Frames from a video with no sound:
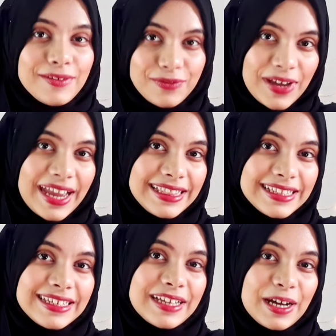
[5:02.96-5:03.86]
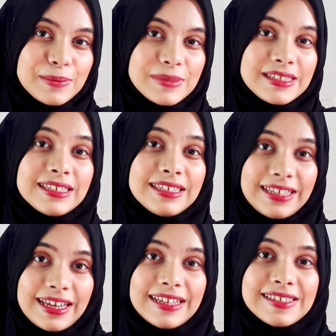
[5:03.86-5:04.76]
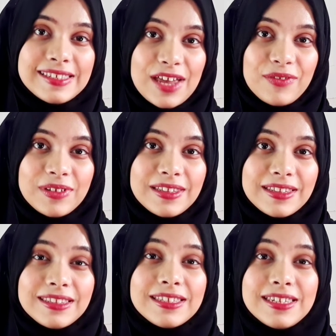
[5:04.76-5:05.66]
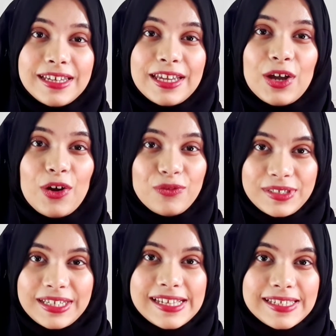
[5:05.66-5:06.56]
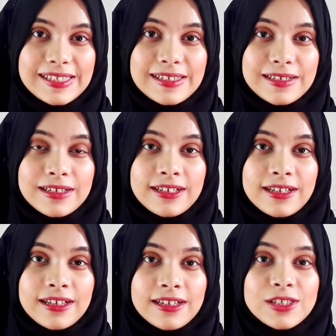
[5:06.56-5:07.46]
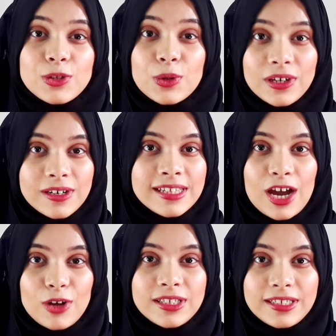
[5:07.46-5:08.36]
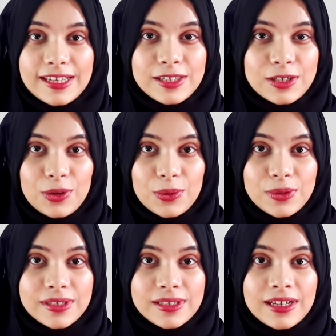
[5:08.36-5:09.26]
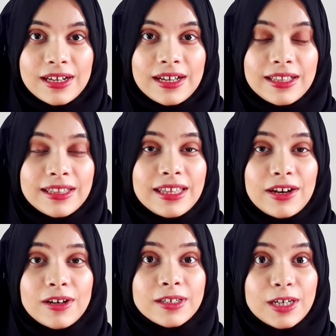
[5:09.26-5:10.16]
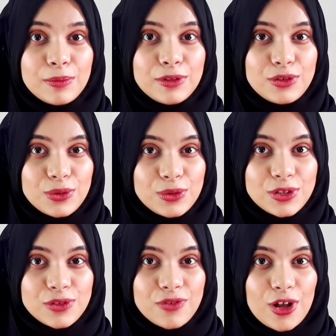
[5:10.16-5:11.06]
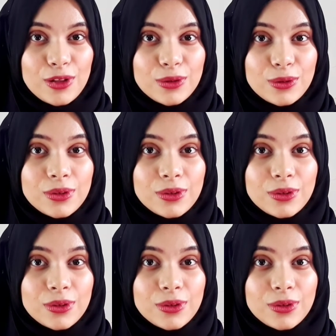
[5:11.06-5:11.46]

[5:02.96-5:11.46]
Finally comes the day 7, the day of test. So here is how the test goes. there are a couple rules to follow.